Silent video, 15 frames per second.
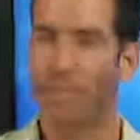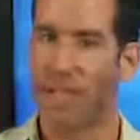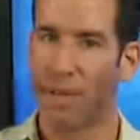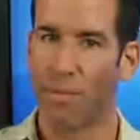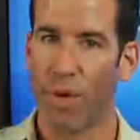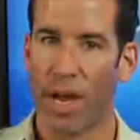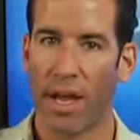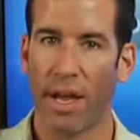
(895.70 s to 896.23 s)

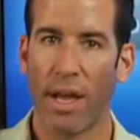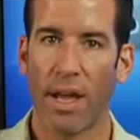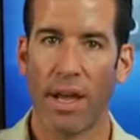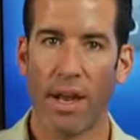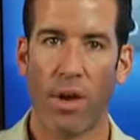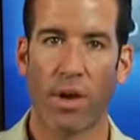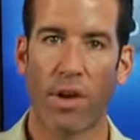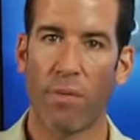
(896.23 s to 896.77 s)
Same way,
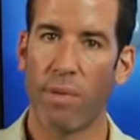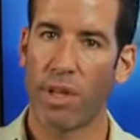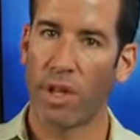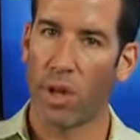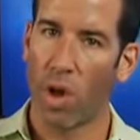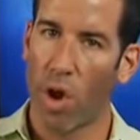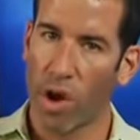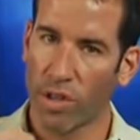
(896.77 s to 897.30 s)
you know, it could be a
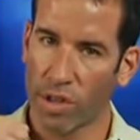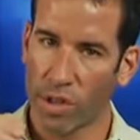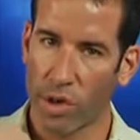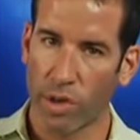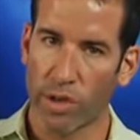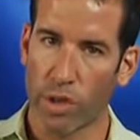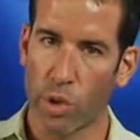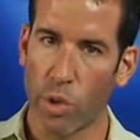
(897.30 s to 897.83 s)
little hard to
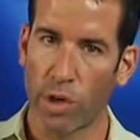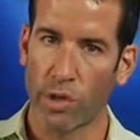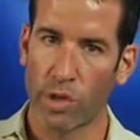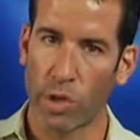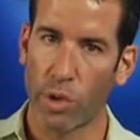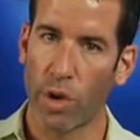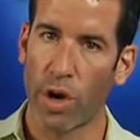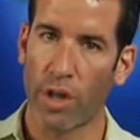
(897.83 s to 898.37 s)
start shorting
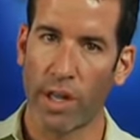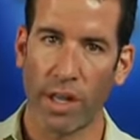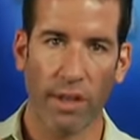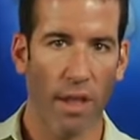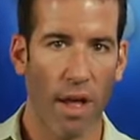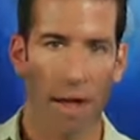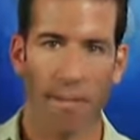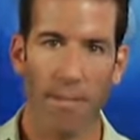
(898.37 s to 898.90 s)
too early.
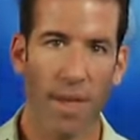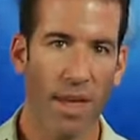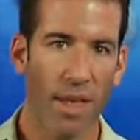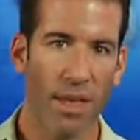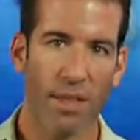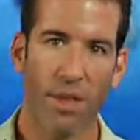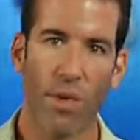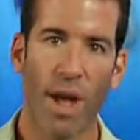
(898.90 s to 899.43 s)
Um,
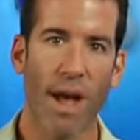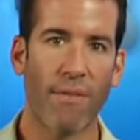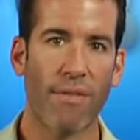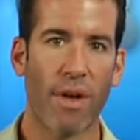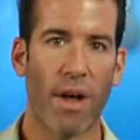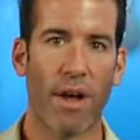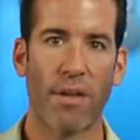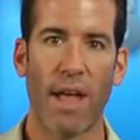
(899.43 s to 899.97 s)
you do have
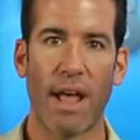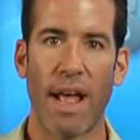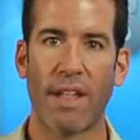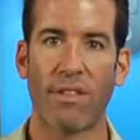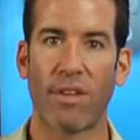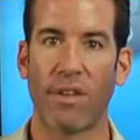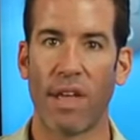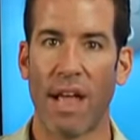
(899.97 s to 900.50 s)
uh,
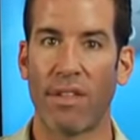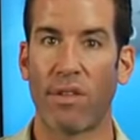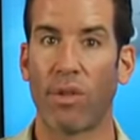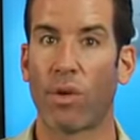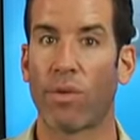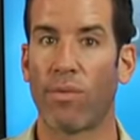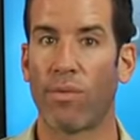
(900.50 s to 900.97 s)
end, of, end of the